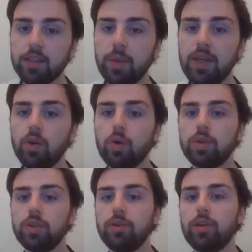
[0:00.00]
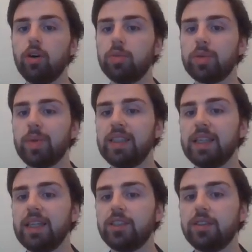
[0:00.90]
So when you're doing your
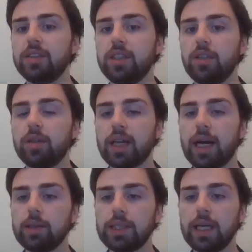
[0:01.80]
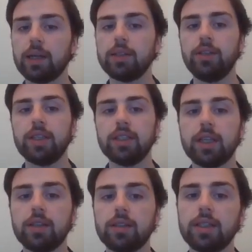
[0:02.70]
optimizations and your account checks, you can
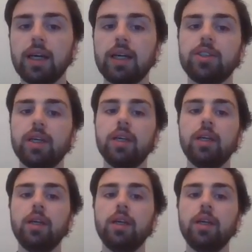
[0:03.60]
start to see actually